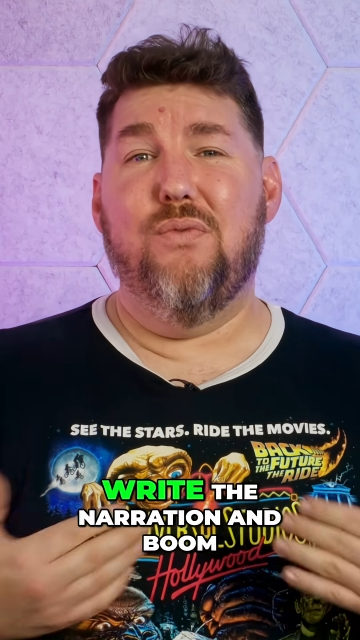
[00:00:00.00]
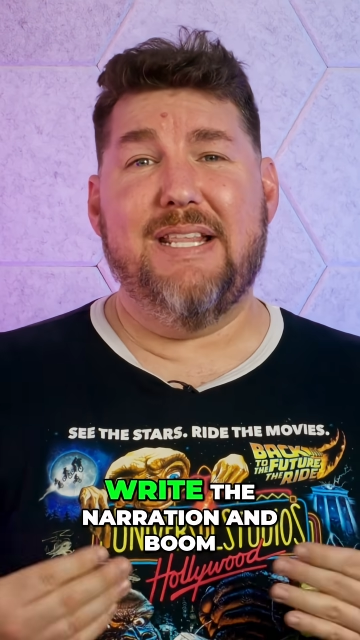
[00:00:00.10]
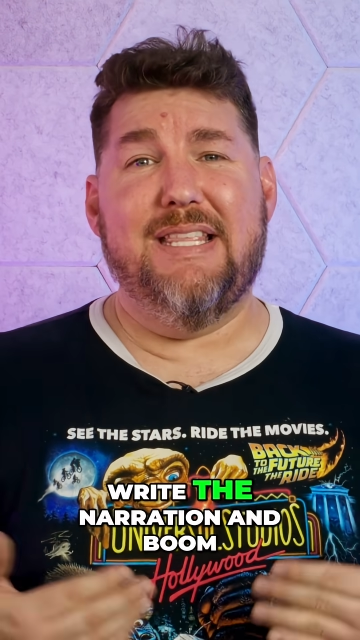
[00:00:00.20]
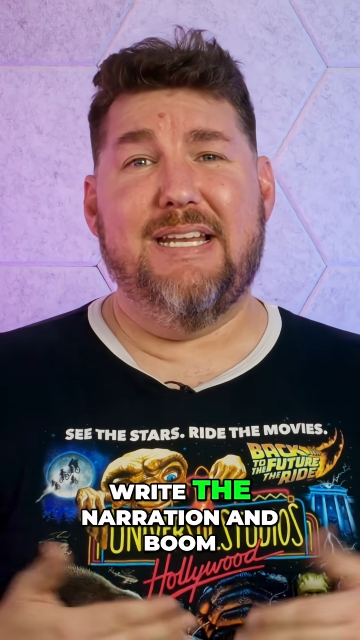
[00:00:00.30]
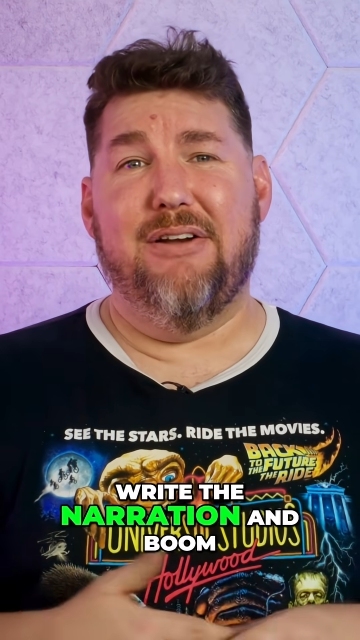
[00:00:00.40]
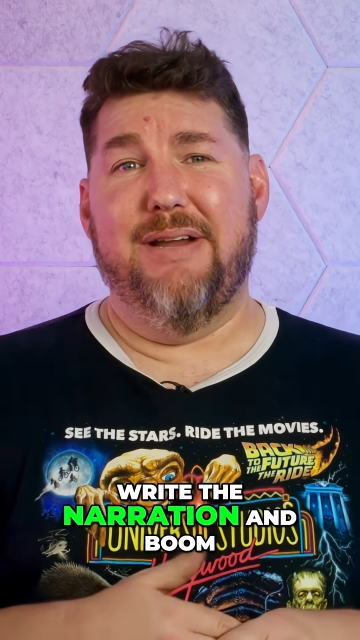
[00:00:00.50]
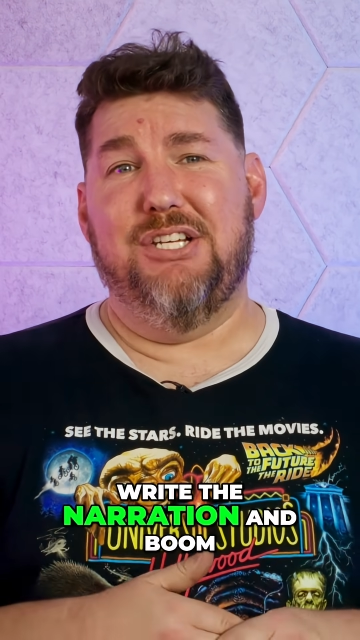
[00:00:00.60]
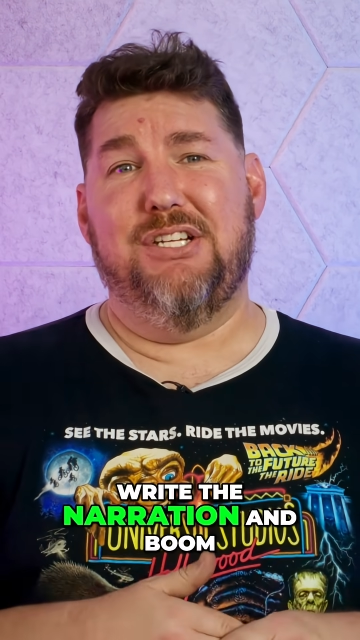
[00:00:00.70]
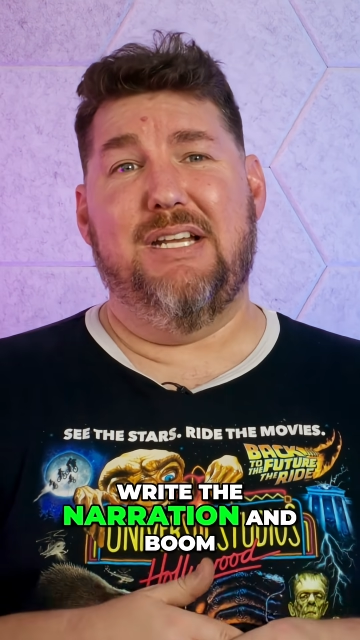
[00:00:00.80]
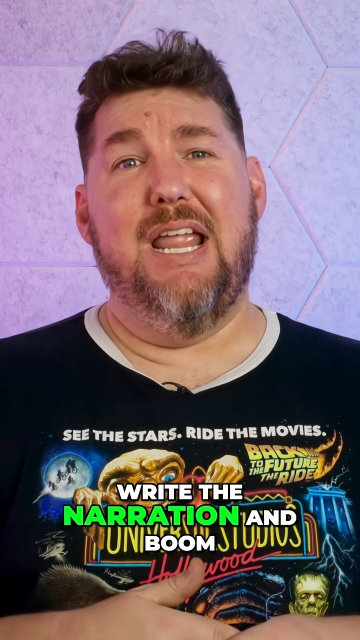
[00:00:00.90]
write the
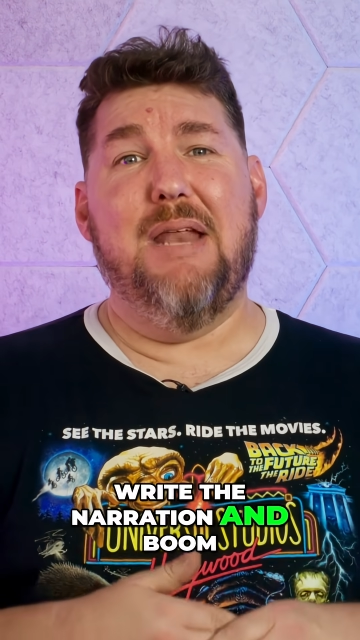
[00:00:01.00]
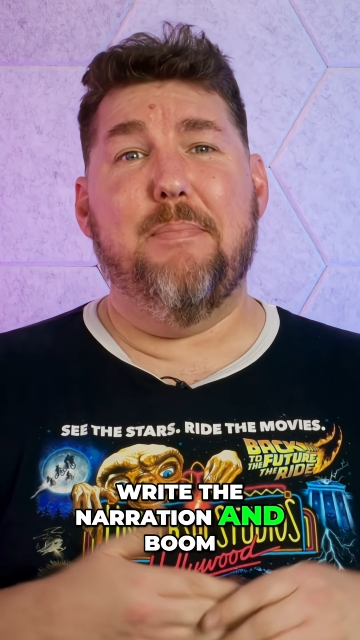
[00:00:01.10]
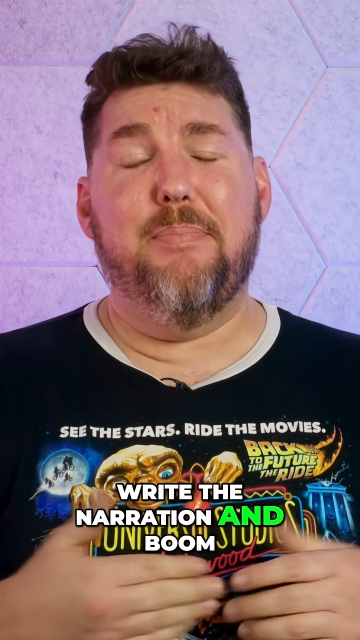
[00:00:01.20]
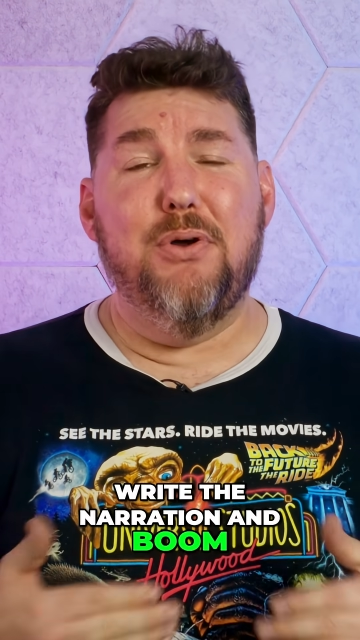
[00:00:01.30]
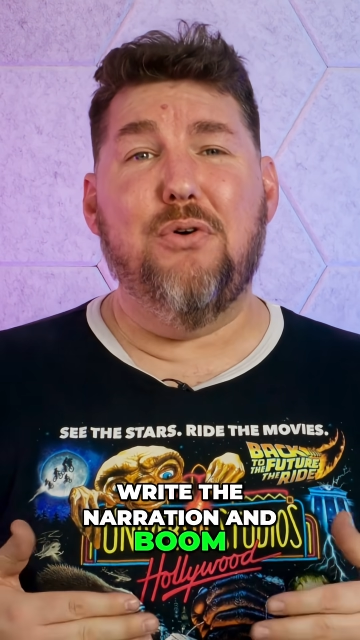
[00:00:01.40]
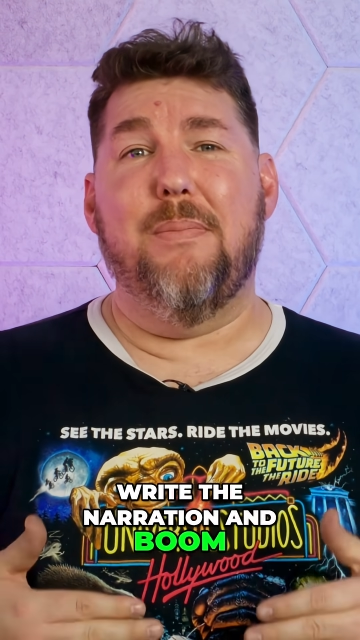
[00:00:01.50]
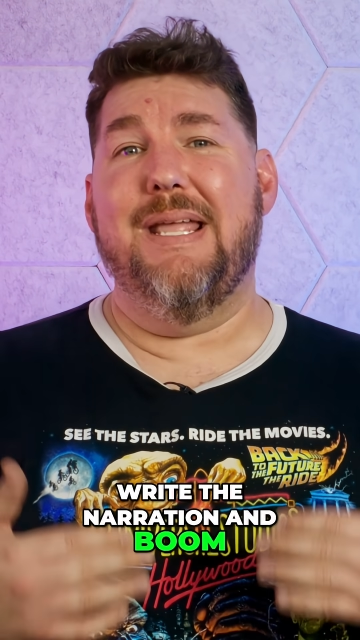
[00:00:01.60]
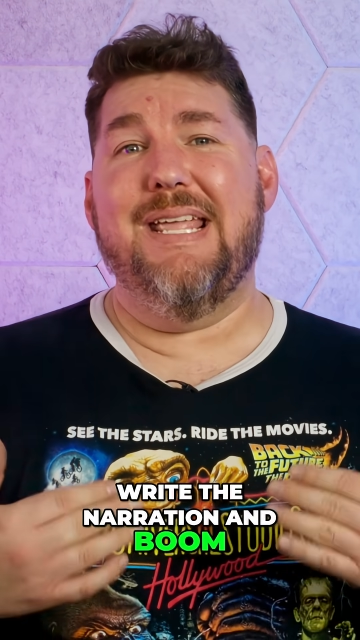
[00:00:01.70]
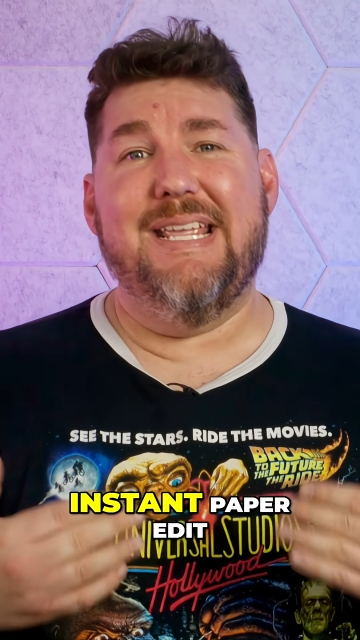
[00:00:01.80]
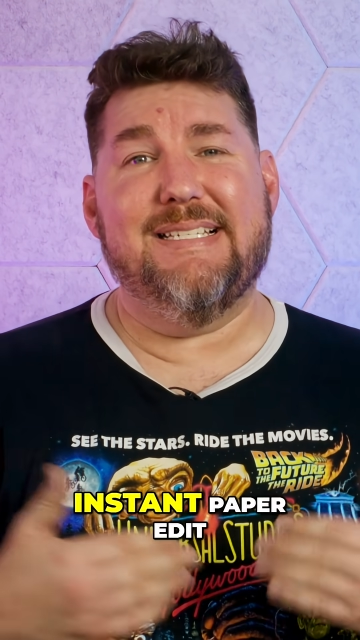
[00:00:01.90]
narration, and boom,
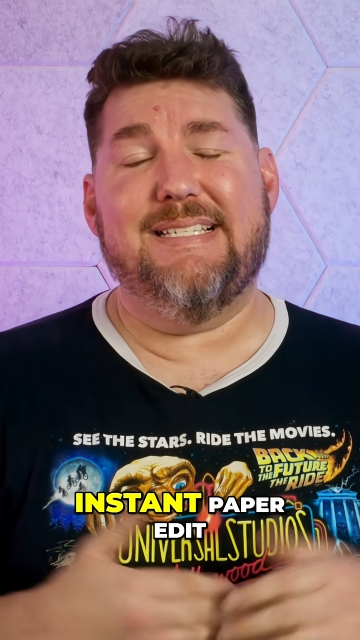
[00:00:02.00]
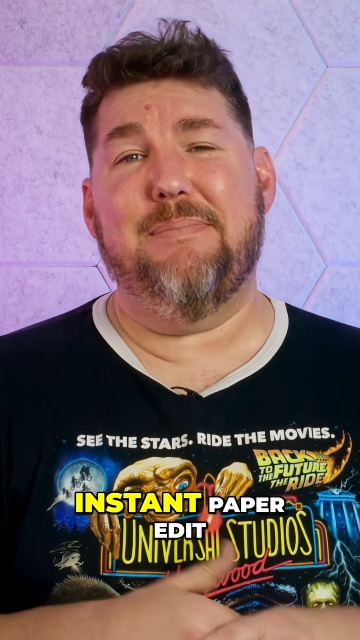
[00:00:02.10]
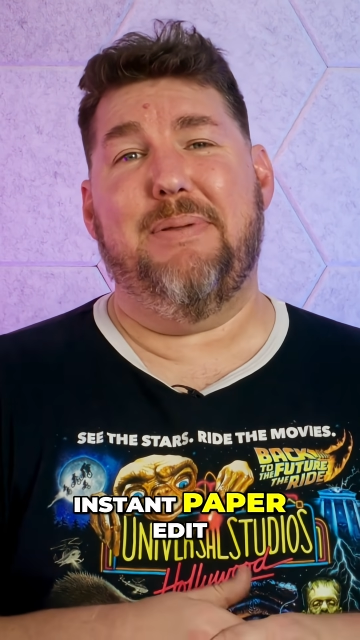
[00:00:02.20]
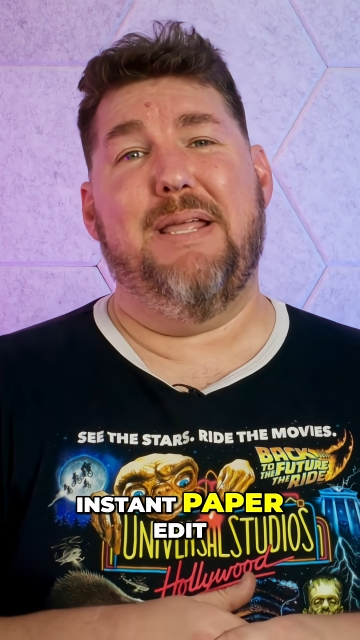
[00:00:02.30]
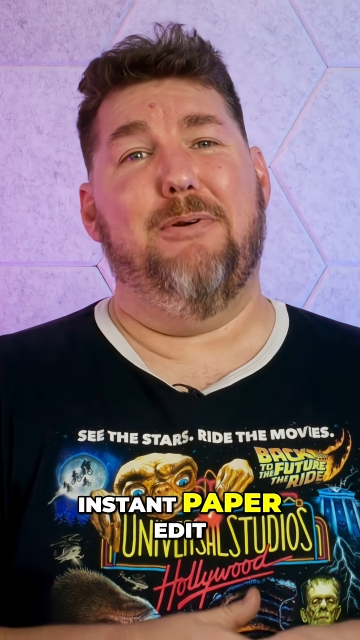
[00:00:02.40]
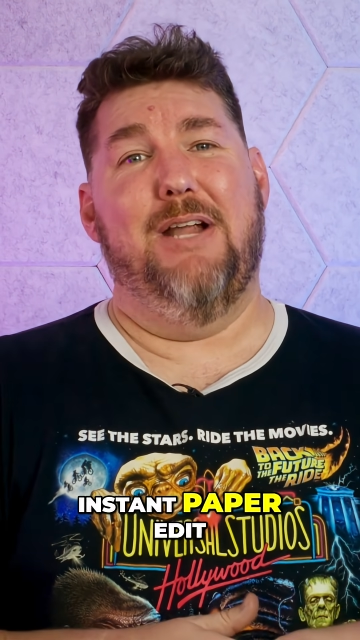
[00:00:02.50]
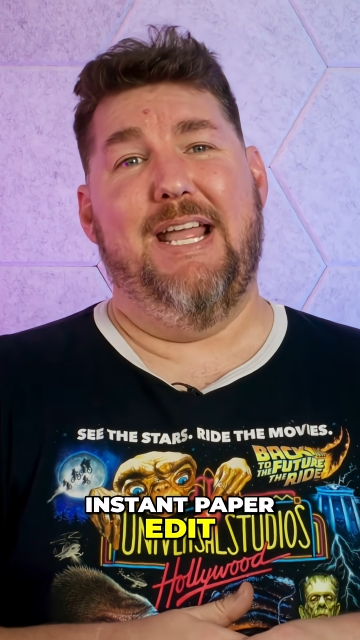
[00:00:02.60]
instant paper